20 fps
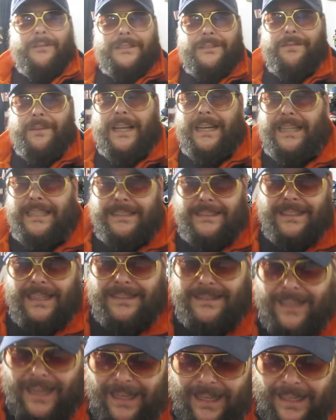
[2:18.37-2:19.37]
was funny. He
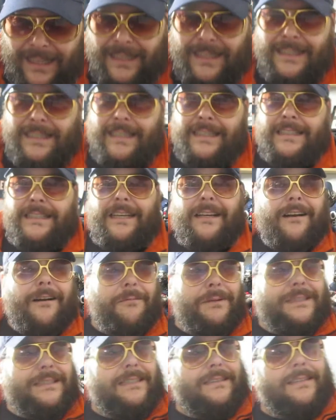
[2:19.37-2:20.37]
said, uh, you know,
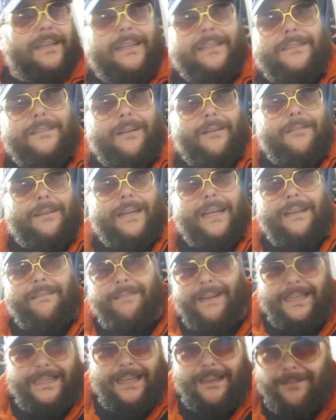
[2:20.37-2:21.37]
with the things going on
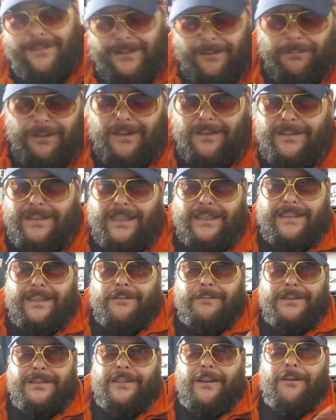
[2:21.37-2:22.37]
right now in the world, that
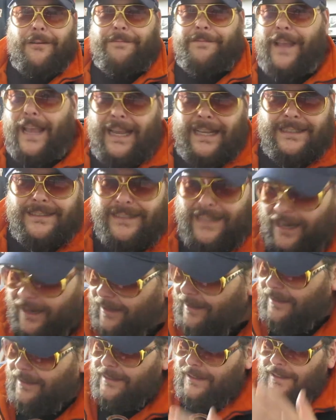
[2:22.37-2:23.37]
there was no fans there.